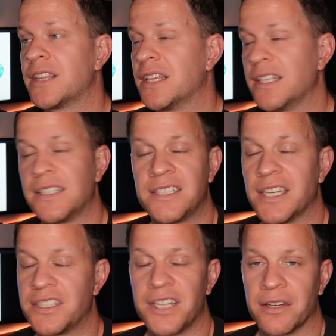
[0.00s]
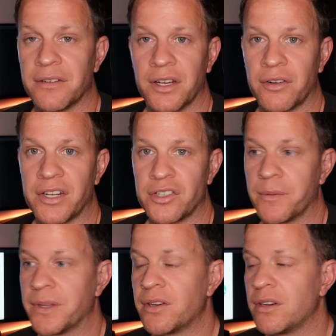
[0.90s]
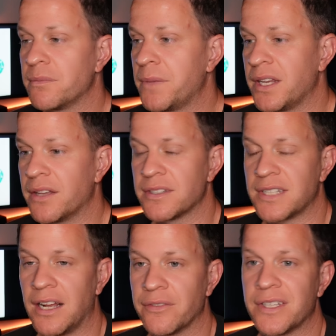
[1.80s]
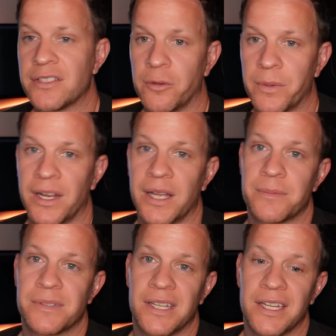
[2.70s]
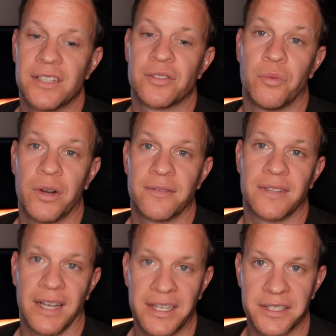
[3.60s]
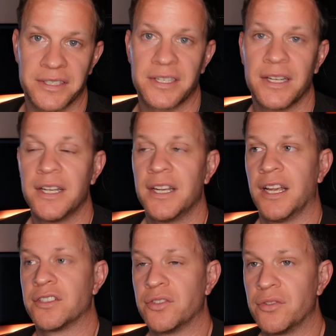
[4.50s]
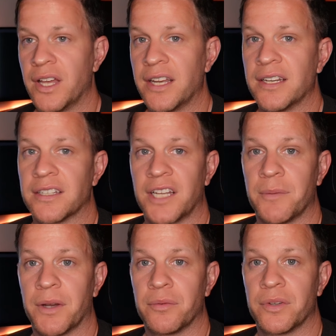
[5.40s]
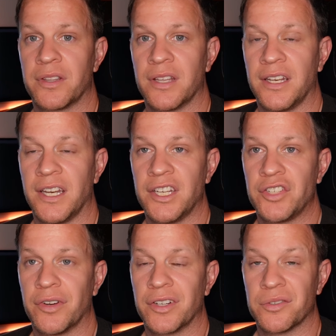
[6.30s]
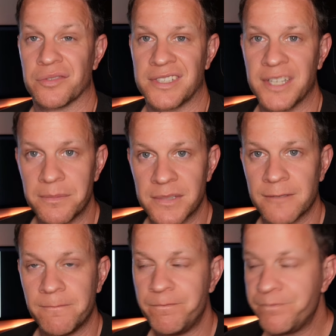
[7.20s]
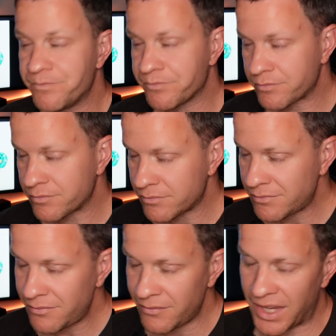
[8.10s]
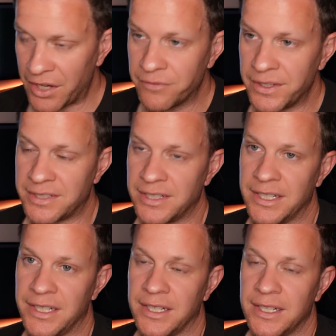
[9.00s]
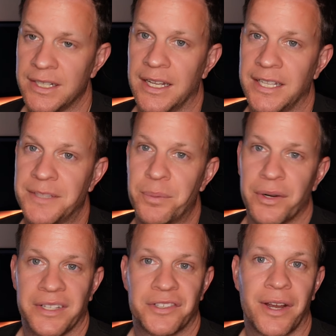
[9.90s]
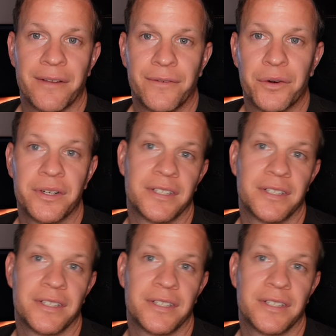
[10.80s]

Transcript: It's just done a great job, and there are many others out there. Zombie Labs is one of the latest to do that. It has come out with an energy drink called Stims, and obviously it's pretty straightforward.